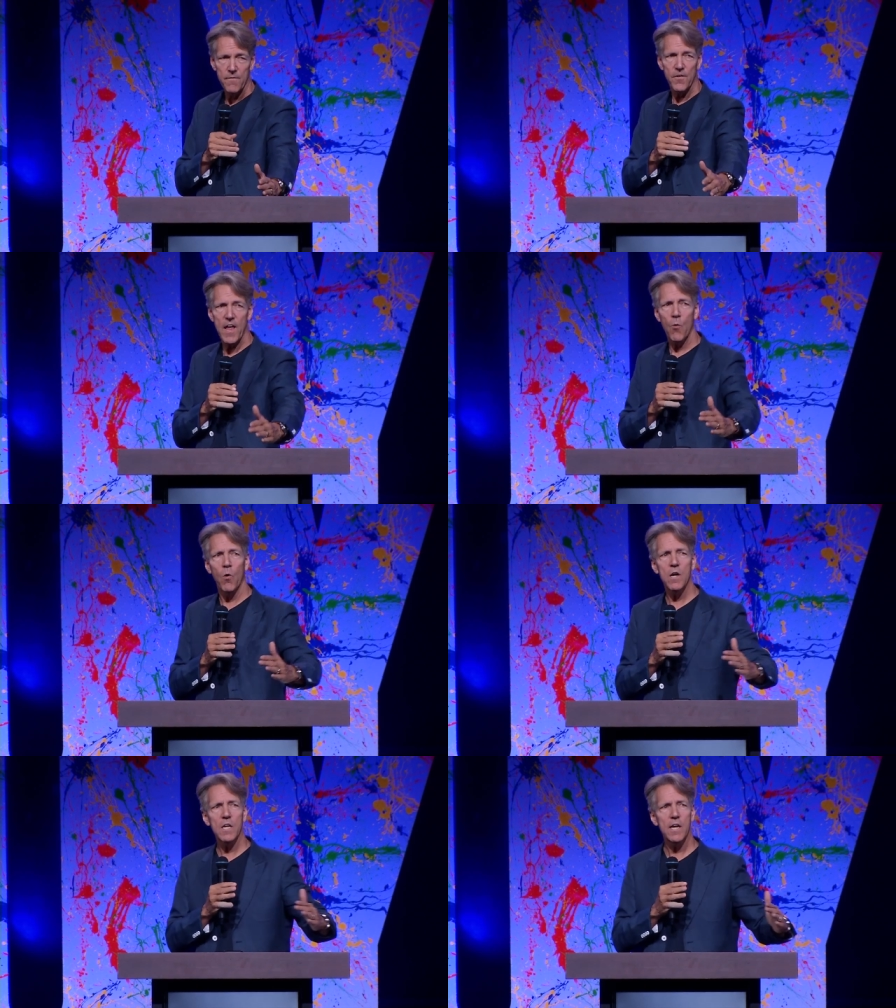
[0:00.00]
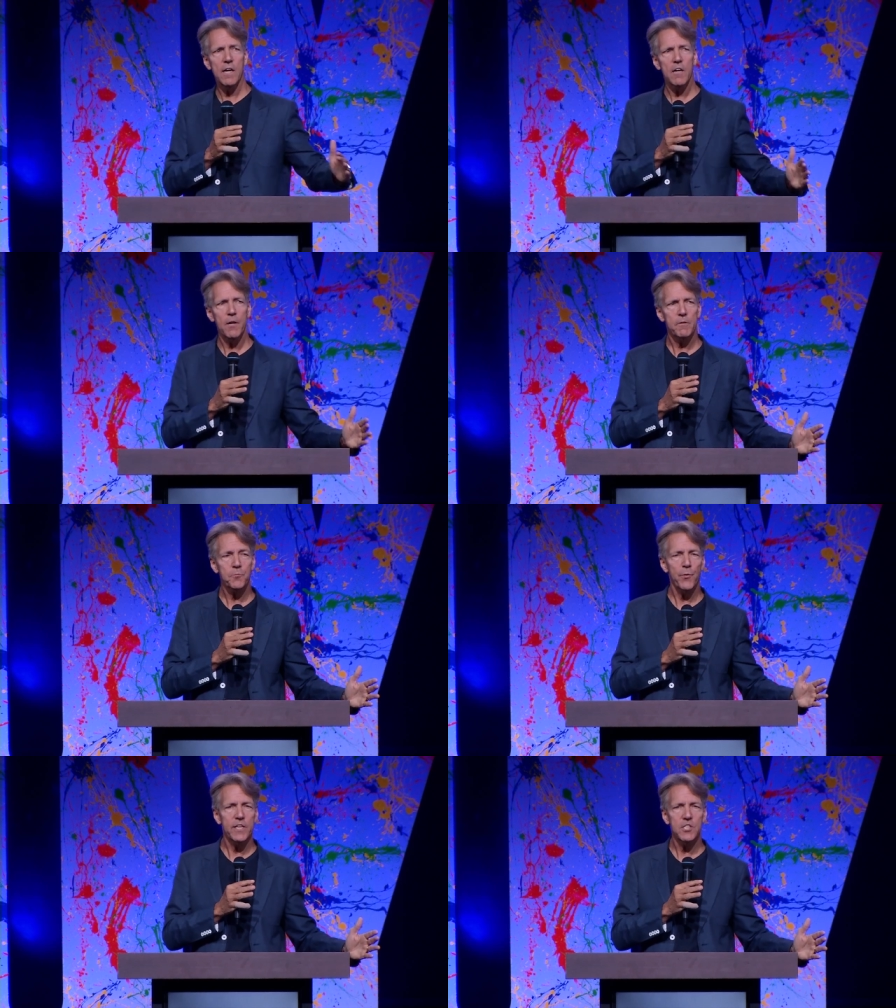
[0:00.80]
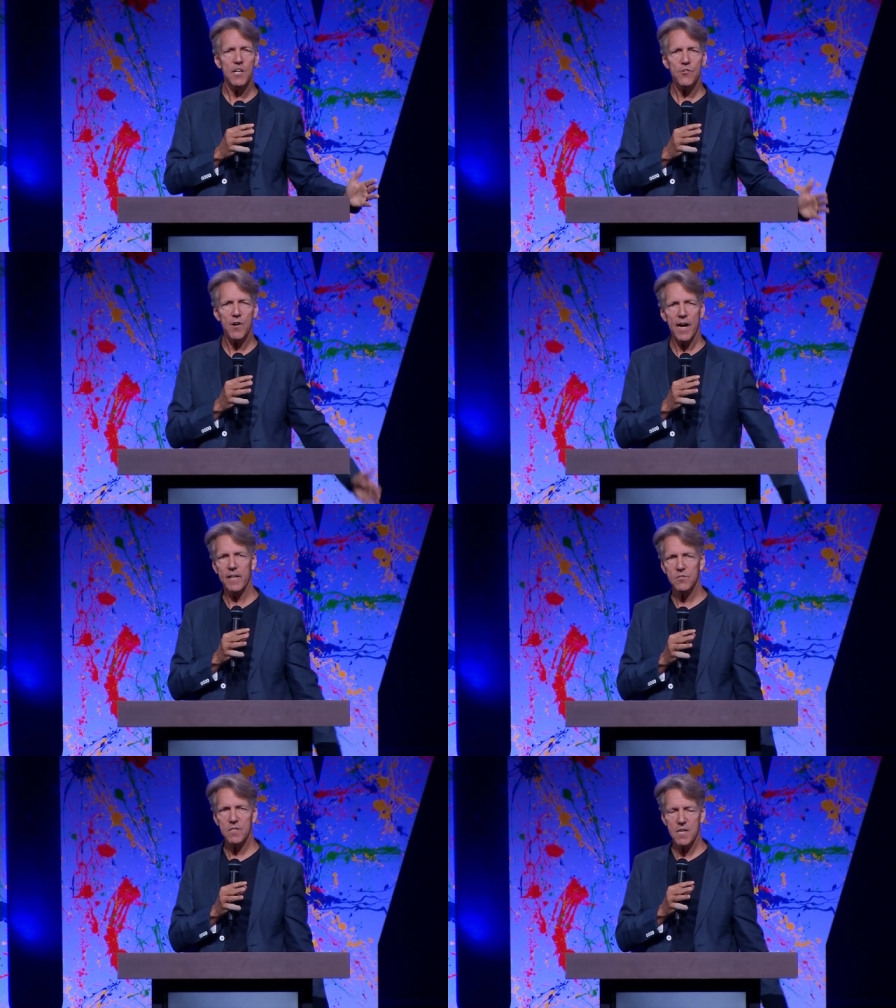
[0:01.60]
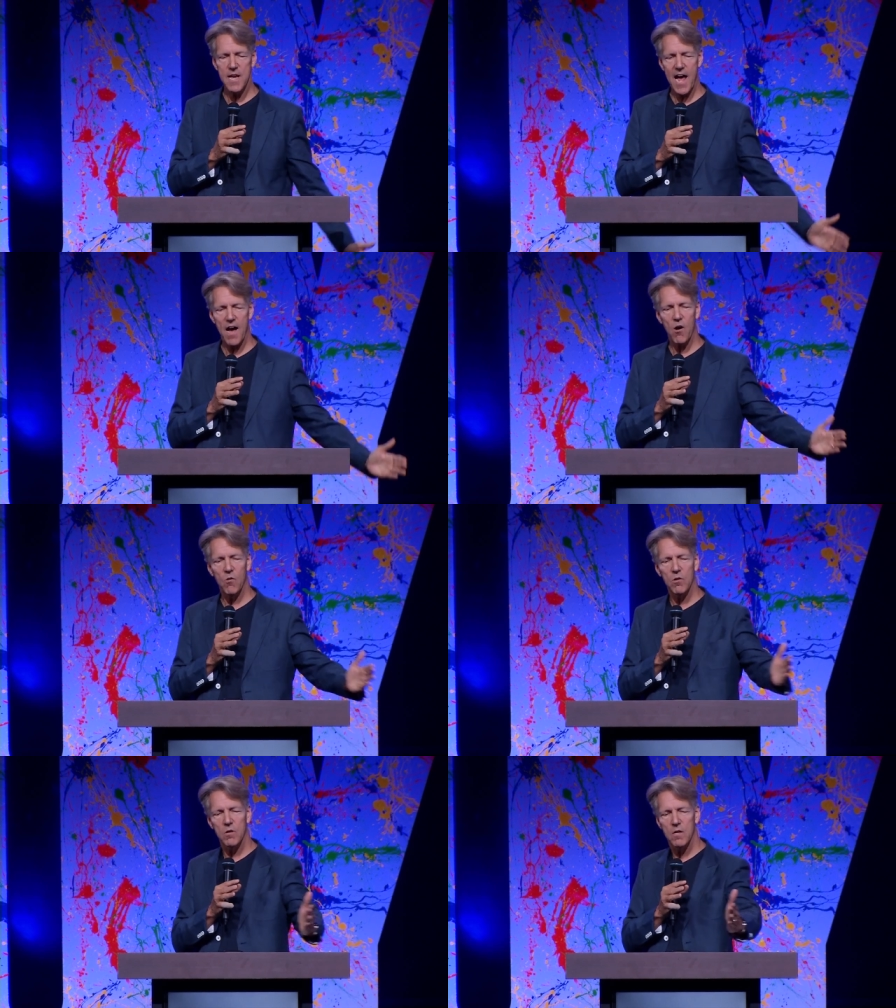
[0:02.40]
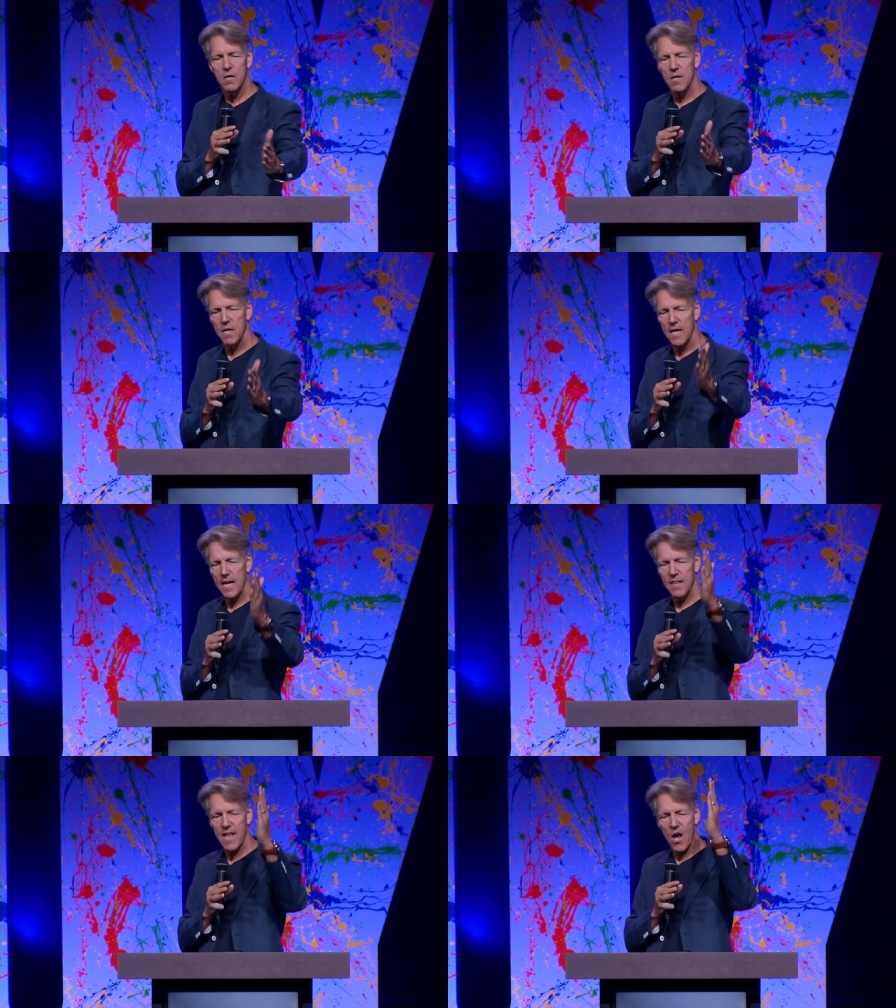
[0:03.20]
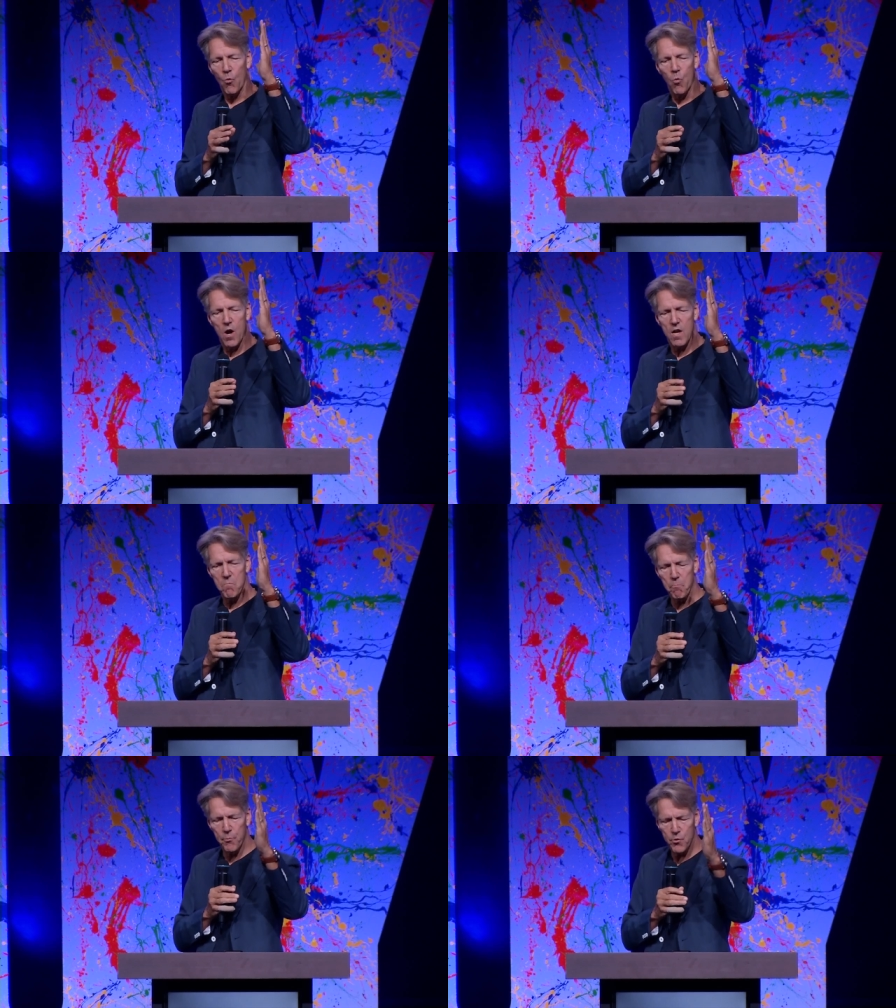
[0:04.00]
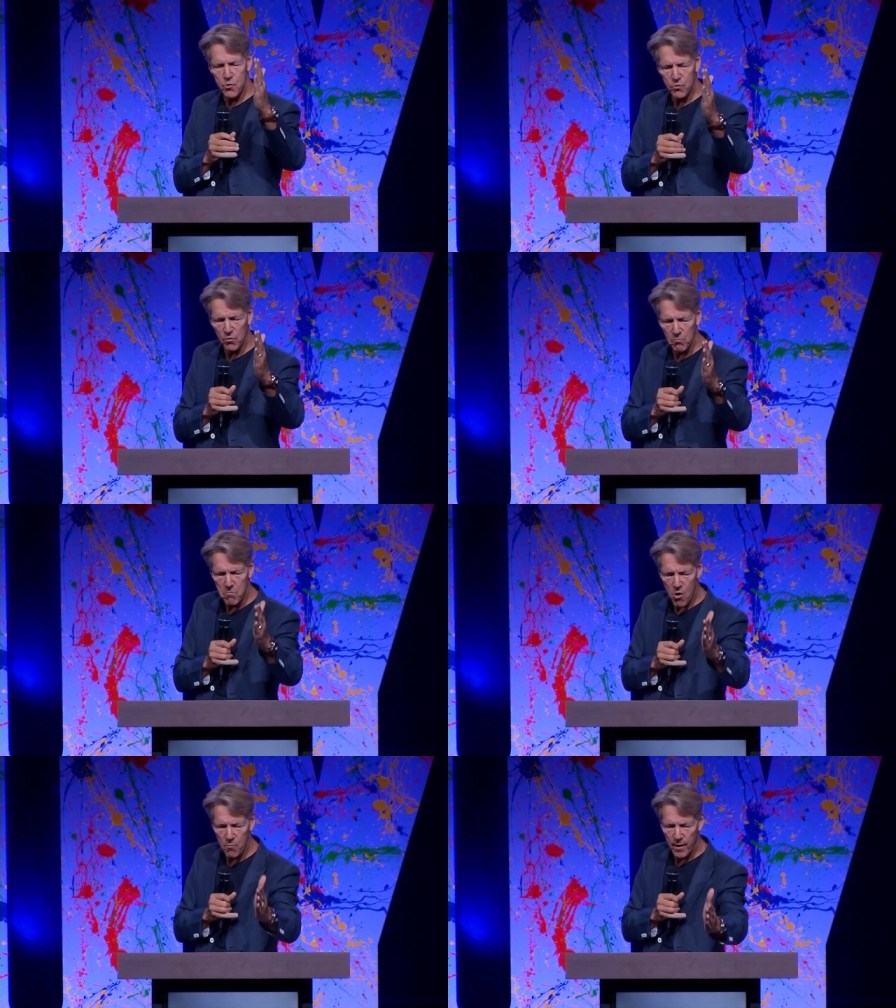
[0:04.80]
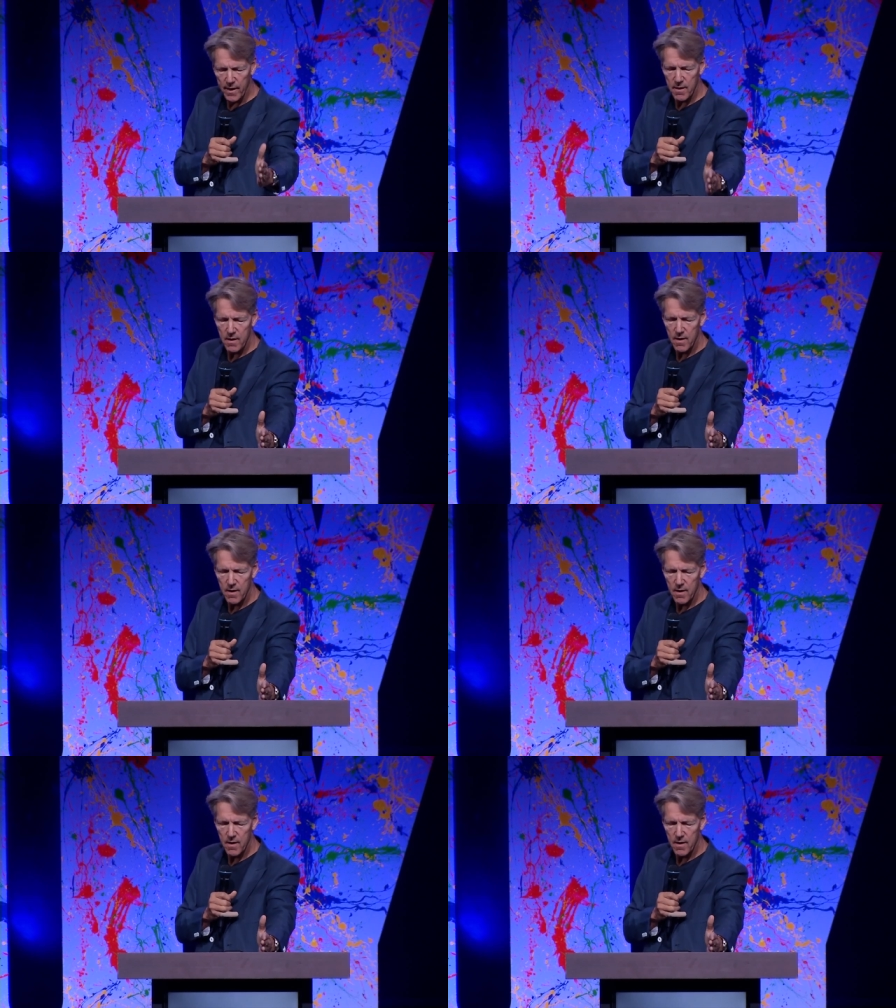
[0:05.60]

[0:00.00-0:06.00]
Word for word: For that one year, he was preaching Christ. Now, in that one brutal moment,